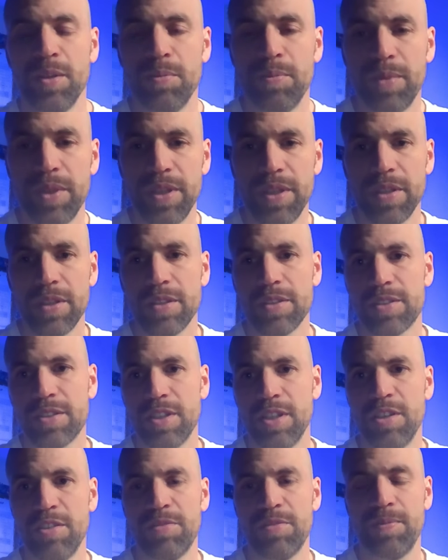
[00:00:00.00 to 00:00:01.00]
being
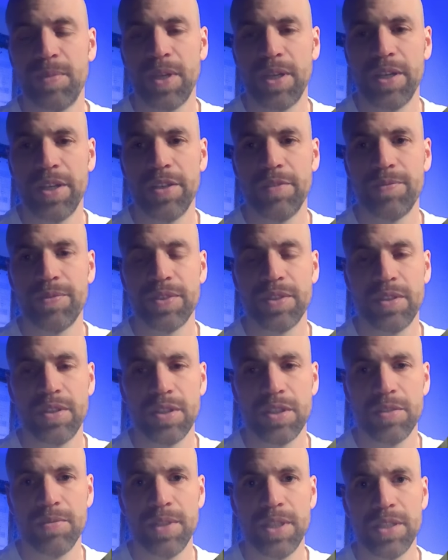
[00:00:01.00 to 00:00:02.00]
served by
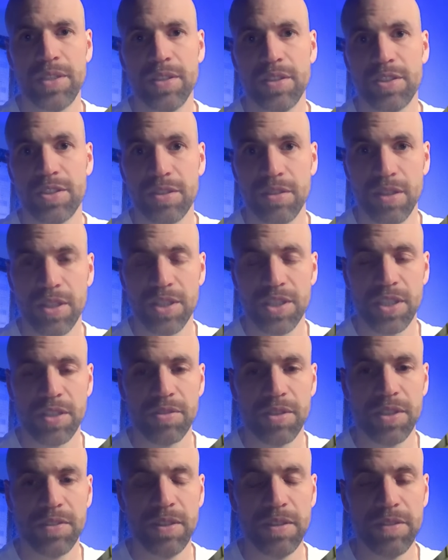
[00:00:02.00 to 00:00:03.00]
automated storage and
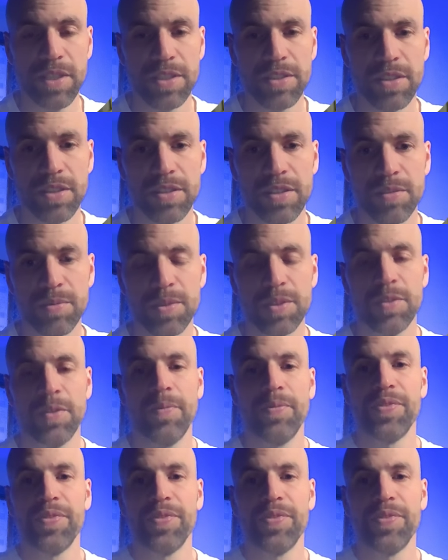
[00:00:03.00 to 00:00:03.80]
retrieval systems.